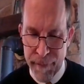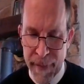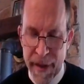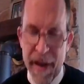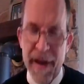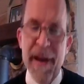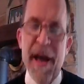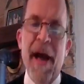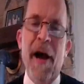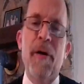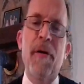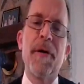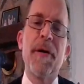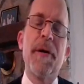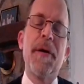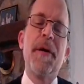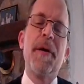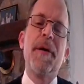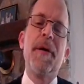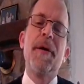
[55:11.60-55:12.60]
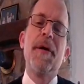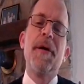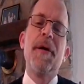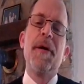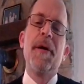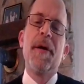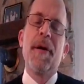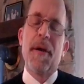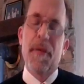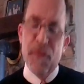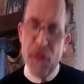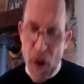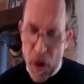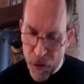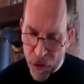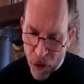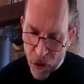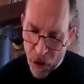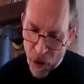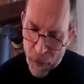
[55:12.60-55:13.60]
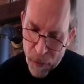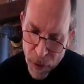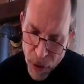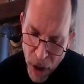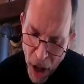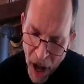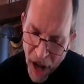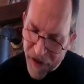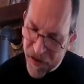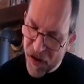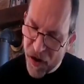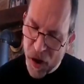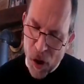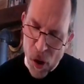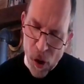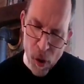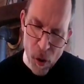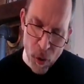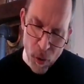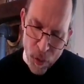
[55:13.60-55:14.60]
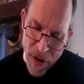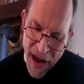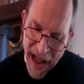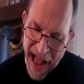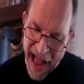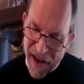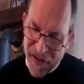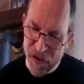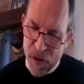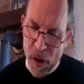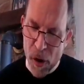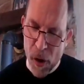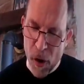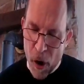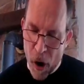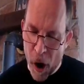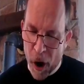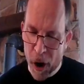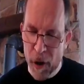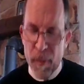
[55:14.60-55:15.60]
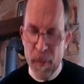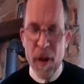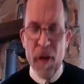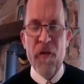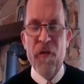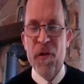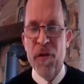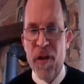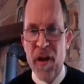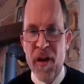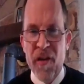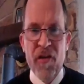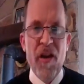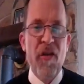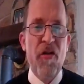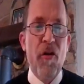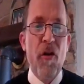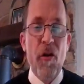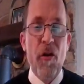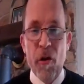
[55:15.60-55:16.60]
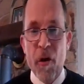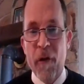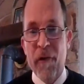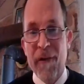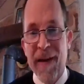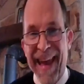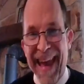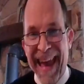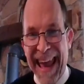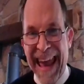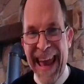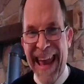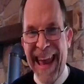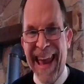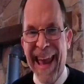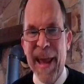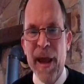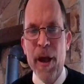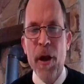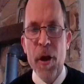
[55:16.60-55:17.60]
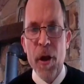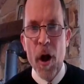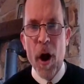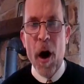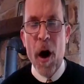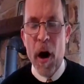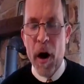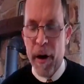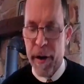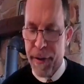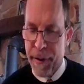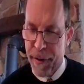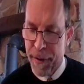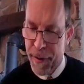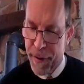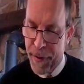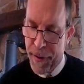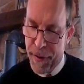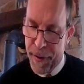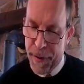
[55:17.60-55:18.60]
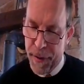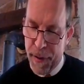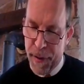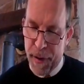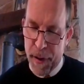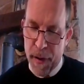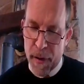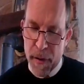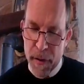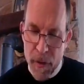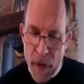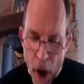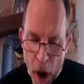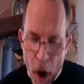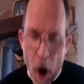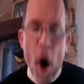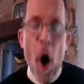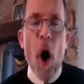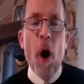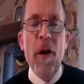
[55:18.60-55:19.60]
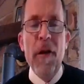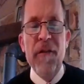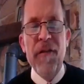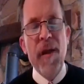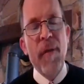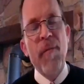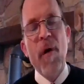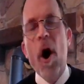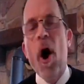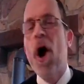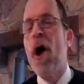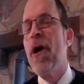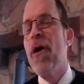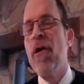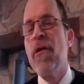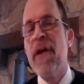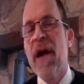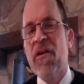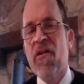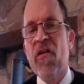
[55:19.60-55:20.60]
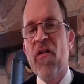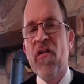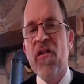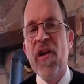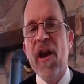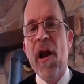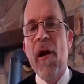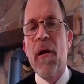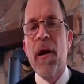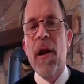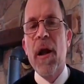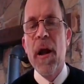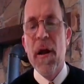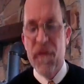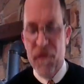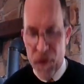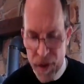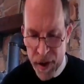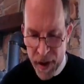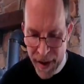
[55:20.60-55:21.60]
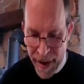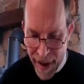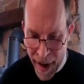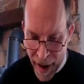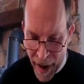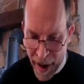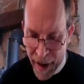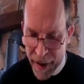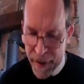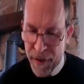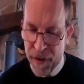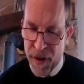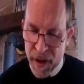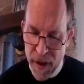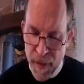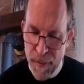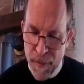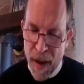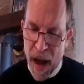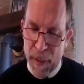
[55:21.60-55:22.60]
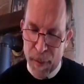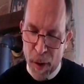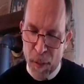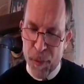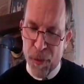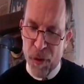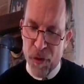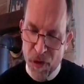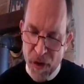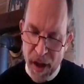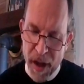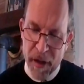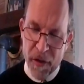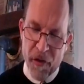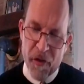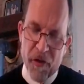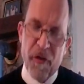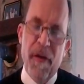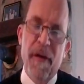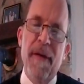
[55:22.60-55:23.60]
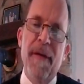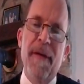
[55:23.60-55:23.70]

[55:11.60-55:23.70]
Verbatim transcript: Now, those are some logical, rational arguments for the existence of a God. Not all of them argue necessarily for the God that the Bible presents.